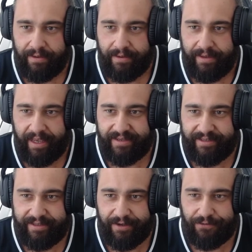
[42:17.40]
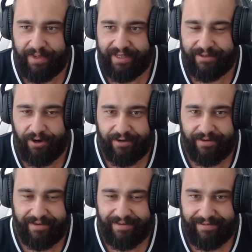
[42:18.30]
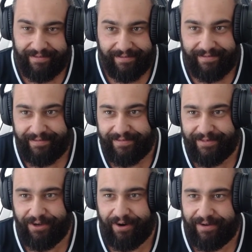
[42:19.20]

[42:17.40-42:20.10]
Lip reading: Yes, stiff means hurt. Sorry.